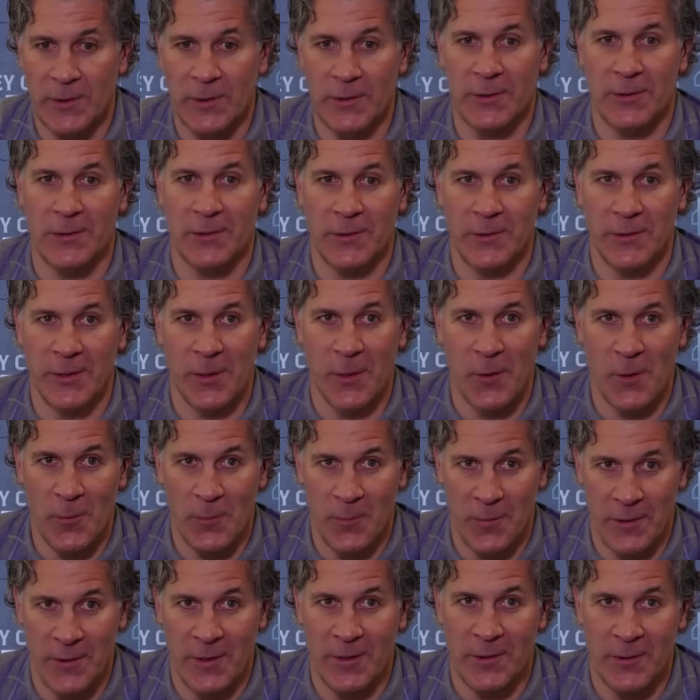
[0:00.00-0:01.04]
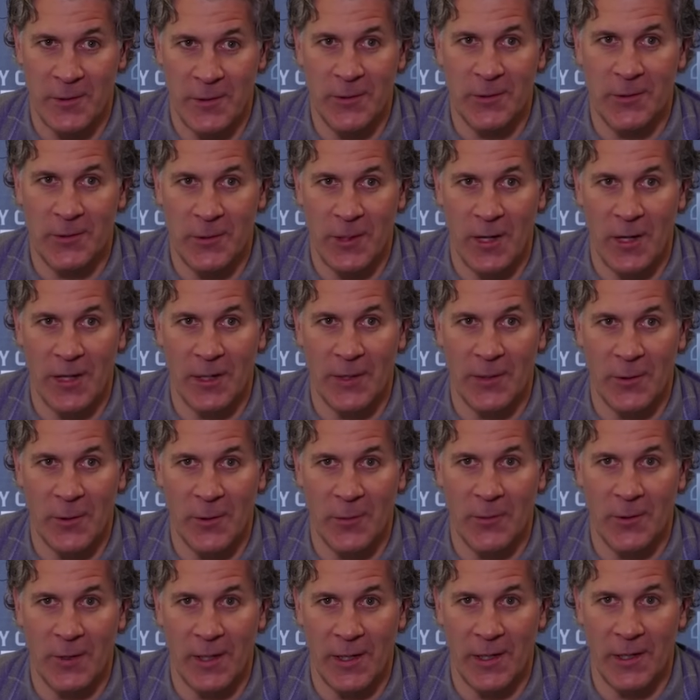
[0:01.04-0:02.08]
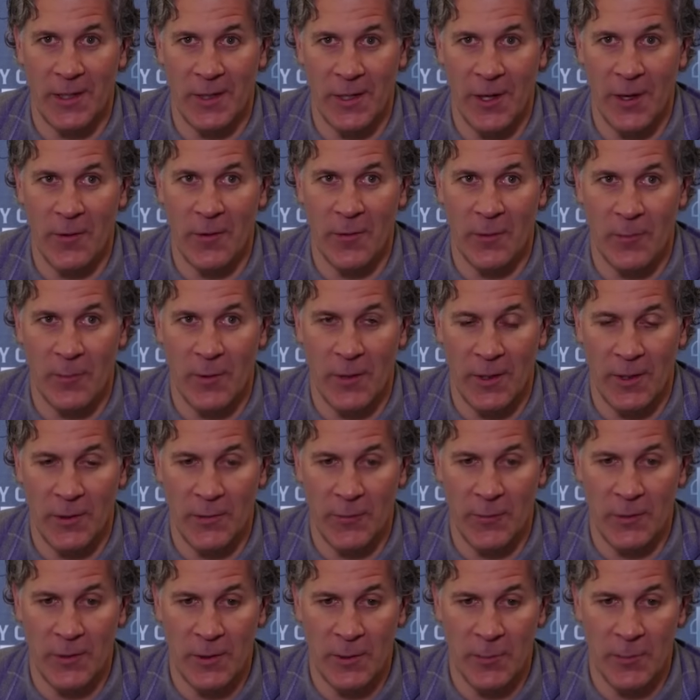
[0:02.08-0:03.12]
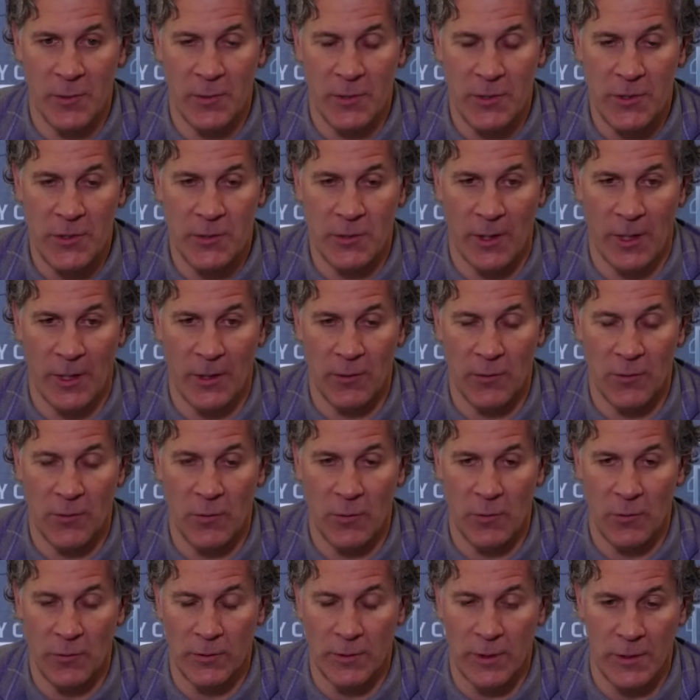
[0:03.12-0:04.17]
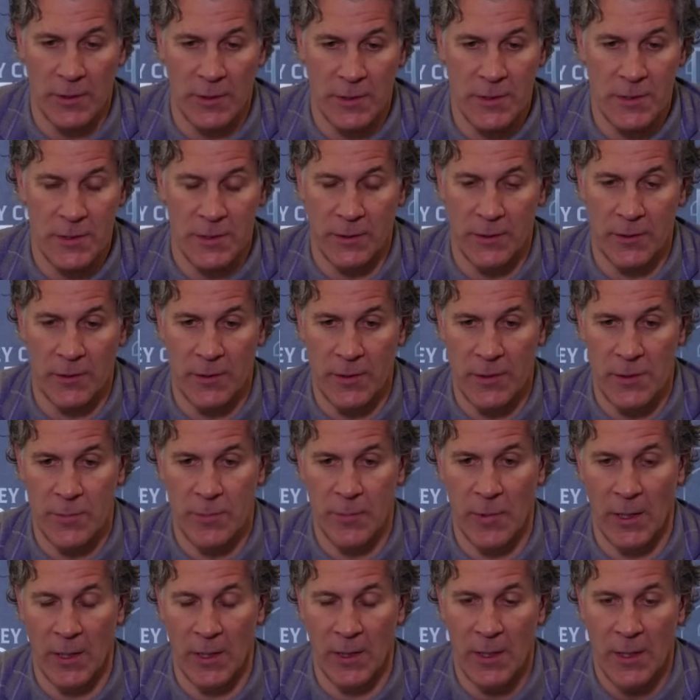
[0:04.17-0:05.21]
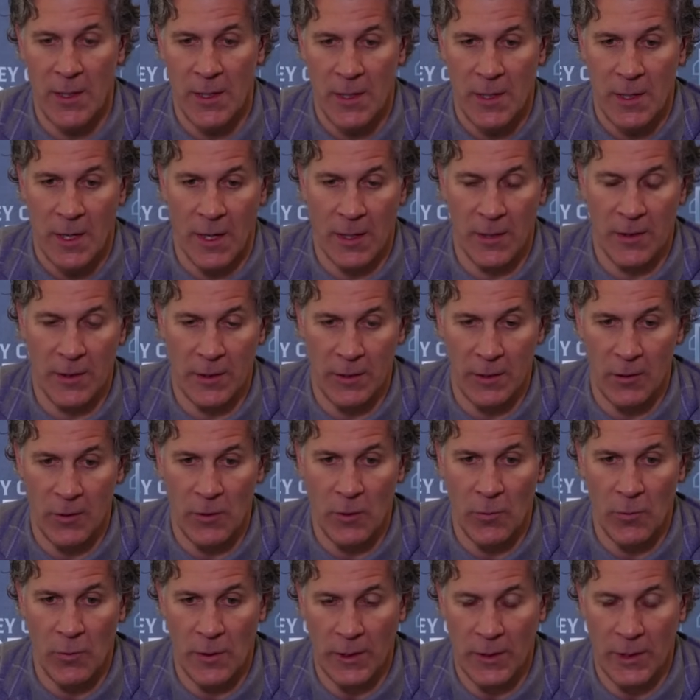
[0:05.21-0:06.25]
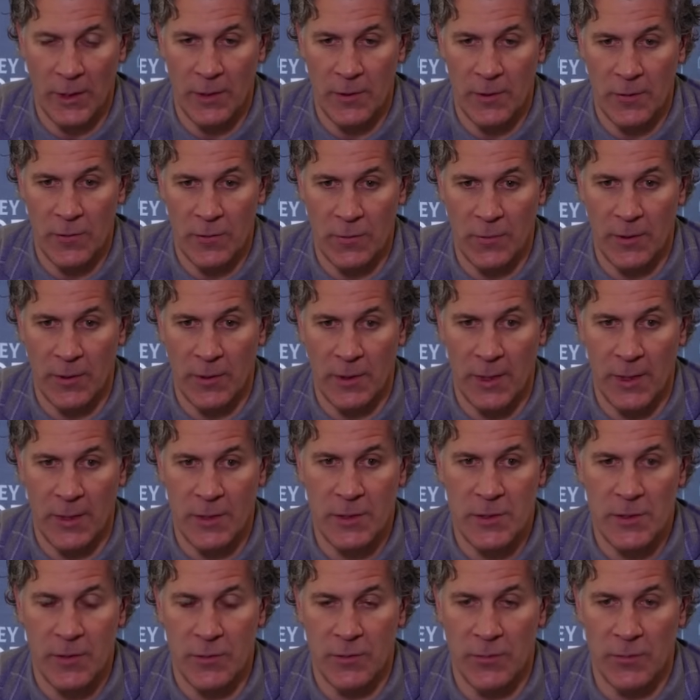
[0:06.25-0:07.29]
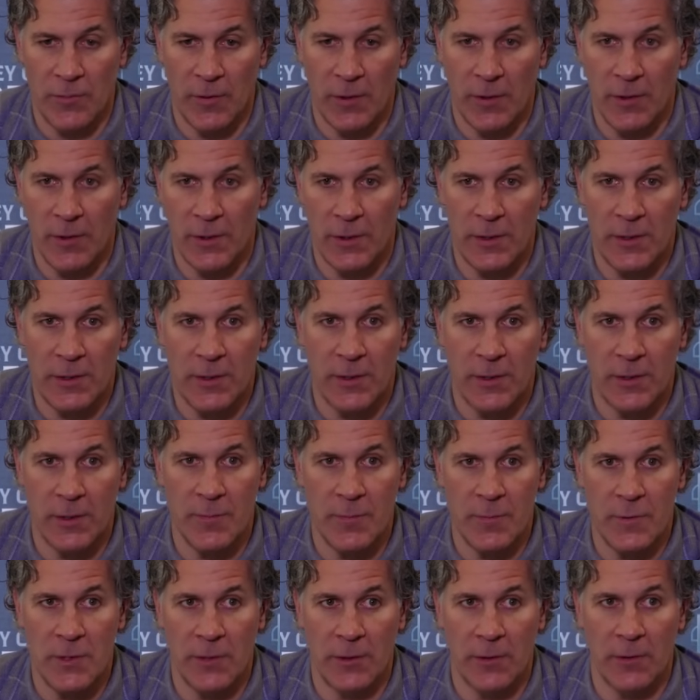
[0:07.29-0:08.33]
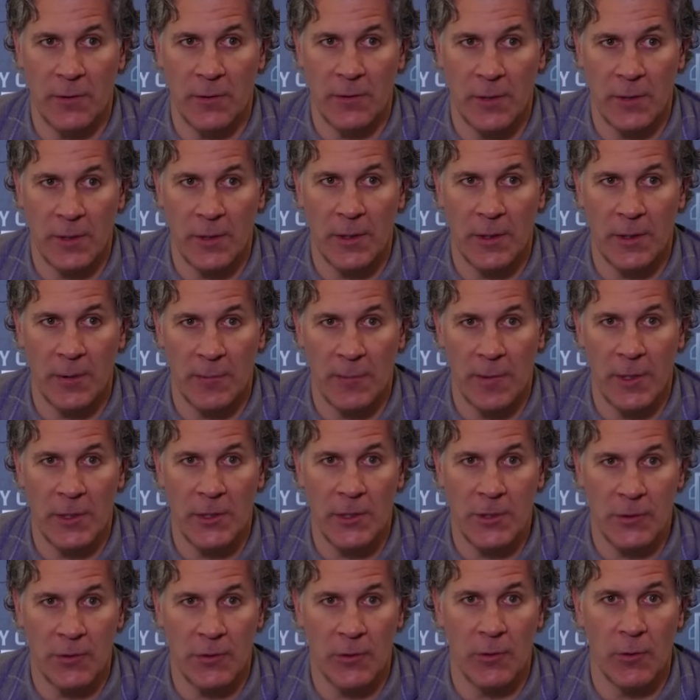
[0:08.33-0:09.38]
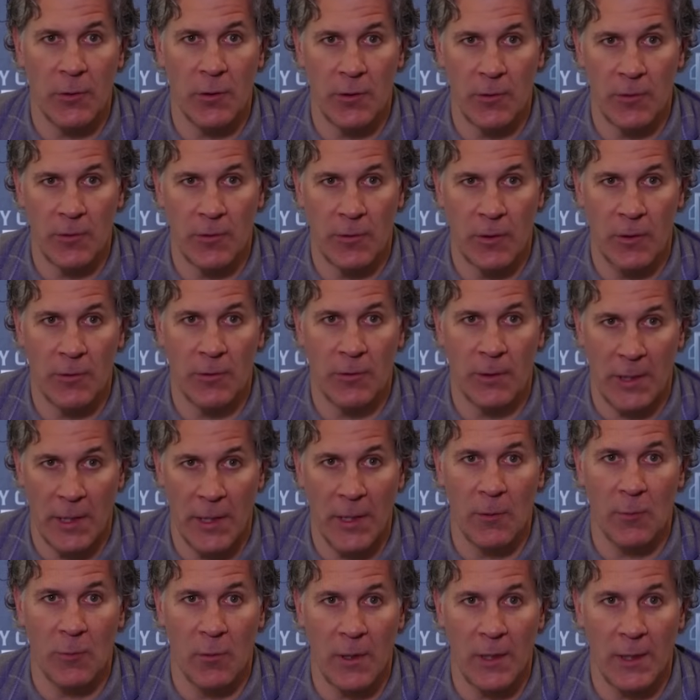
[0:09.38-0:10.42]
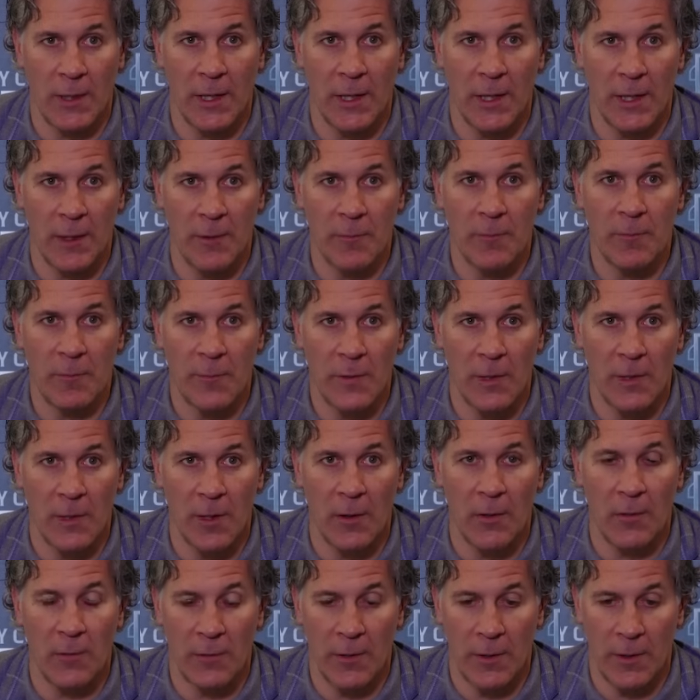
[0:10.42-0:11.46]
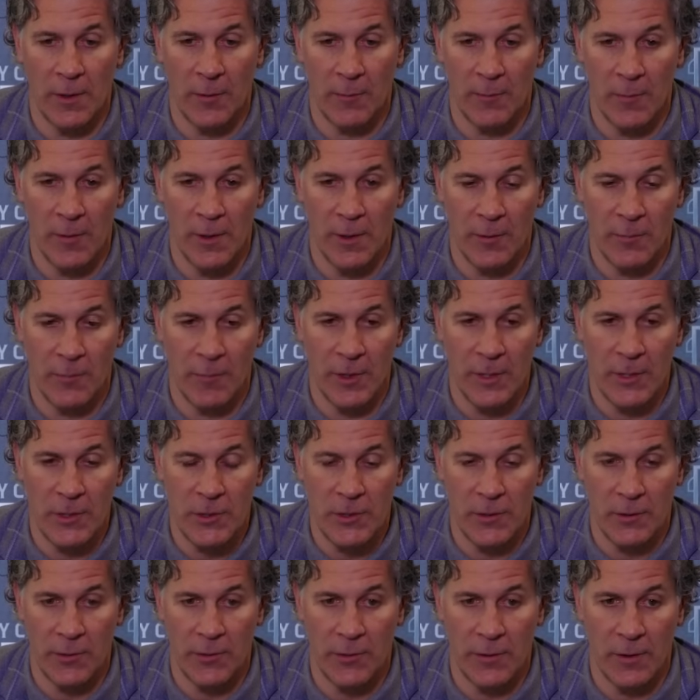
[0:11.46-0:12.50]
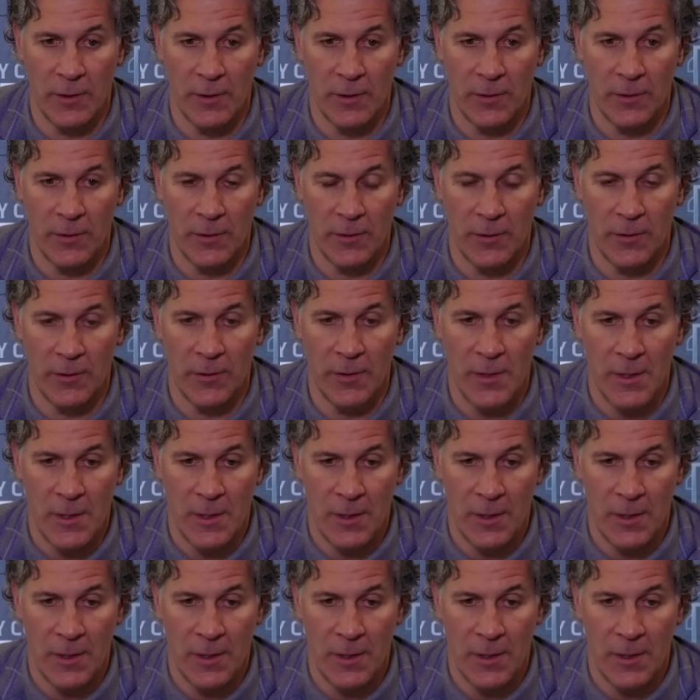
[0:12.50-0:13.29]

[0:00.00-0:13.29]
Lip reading: You're certainly hoping to try and go get another one and really put a stranglehold on the series. But I think going into it against two very good teams, you're looking to make sure you go on the road and get one game, and make sure that you're